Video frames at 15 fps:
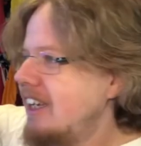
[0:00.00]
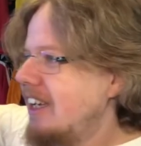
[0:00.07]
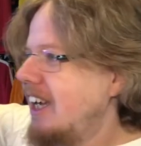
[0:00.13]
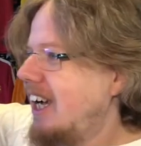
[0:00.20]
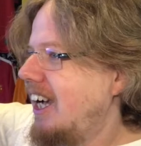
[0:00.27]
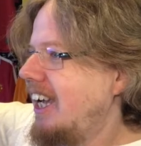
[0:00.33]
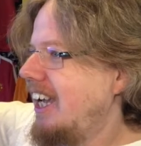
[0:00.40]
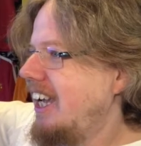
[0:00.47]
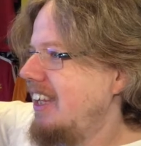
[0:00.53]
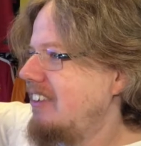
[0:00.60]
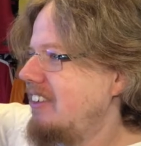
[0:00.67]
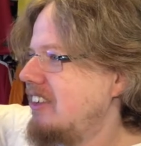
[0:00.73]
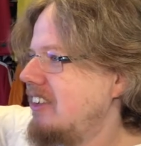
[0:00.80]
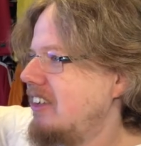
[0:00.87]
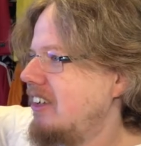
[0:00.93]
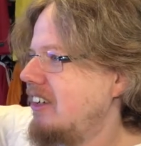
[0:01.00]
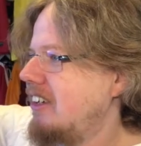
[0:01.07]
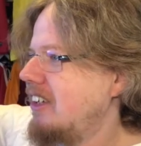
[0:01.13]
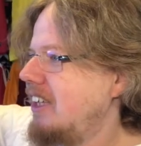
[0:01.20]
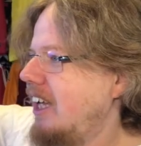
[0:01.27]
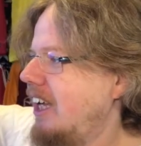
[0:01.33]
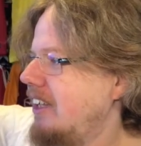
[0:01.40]
I had,
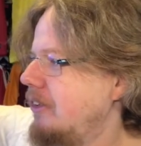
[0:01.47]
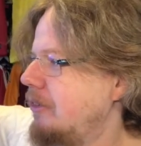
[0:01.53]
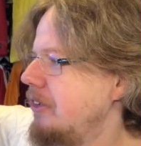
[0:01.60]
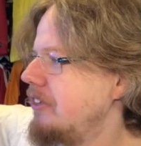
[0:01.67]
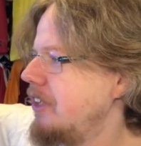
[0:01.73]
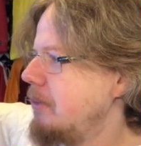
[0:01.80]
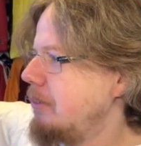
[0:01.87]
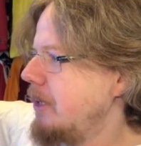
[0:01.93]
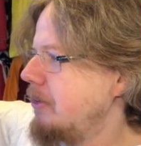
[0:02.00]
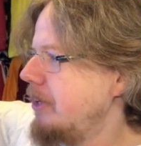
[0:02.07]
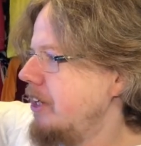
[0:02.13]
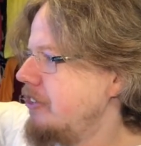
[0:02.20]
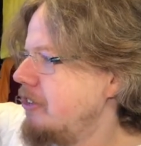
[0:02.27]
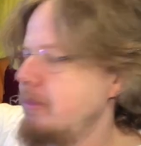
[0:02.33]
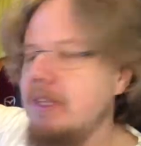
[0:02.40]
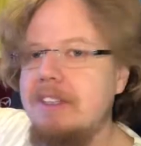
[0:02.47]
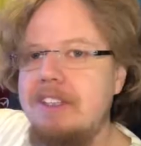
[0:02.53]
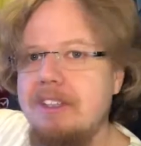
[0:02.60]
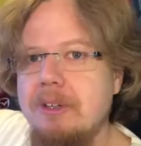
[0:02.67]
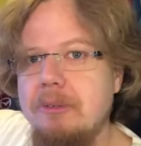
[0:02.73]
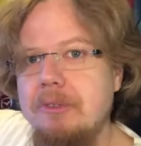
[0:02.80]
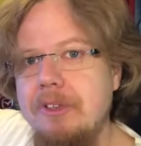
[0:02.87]
I don't want to say a big relationship, but
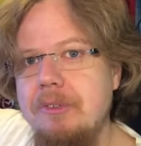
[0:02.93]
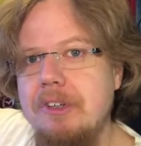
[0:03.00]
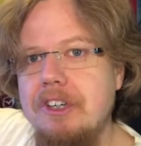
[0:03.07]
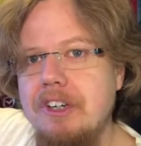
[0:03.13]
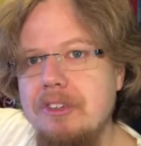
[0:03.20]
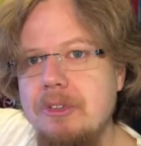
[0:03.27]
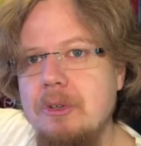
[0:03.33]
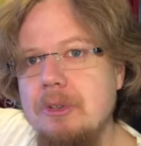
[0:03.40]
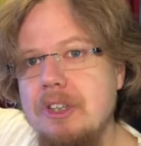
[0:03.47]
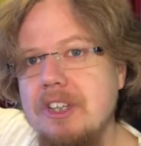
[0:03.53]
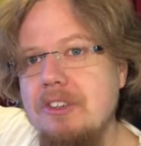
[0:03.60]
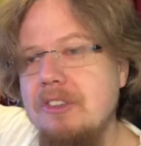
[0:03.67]
you know, we were on talking